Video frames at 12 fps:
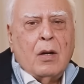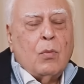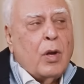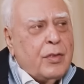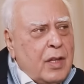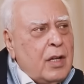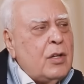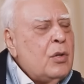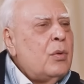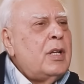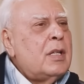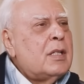What they
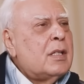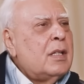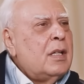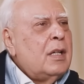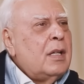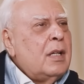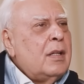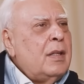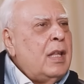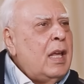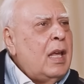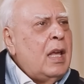do is,
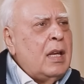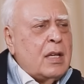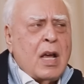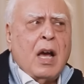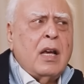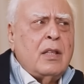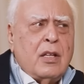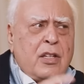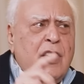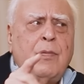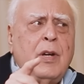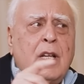they target the
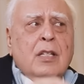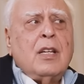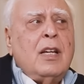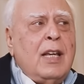chief minister